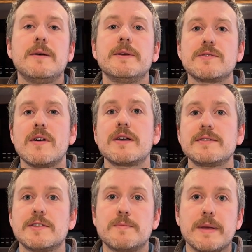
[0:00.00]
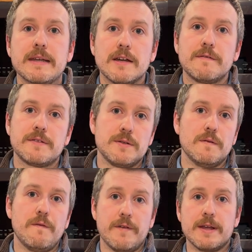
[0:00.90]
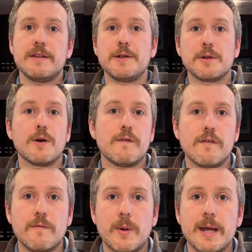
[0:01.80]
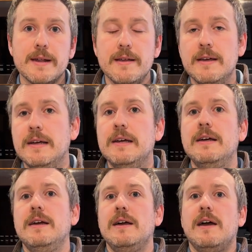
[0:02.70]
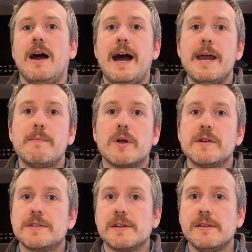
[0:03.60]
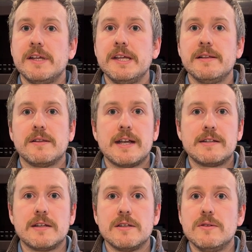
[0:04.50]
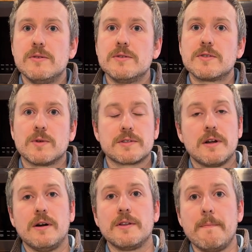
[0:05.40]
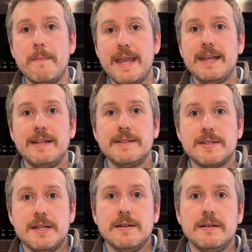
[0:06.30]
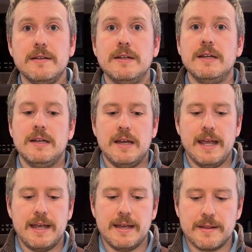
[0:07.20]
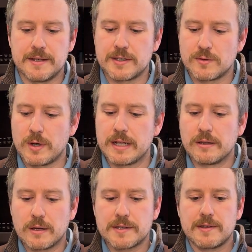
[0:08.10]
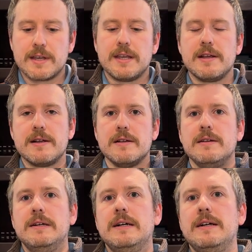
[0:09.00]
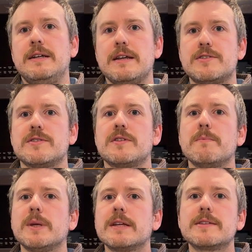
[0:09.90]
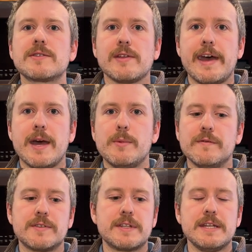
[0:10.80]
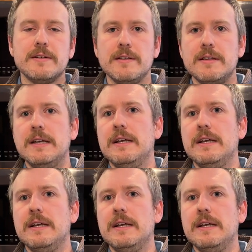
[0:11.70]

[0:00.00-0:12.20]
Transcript: as long as it's big enough to fit your loaf of bread. I personally like to use what's called a baking steel, and this is what it looks like here. It's just a big slab of steel.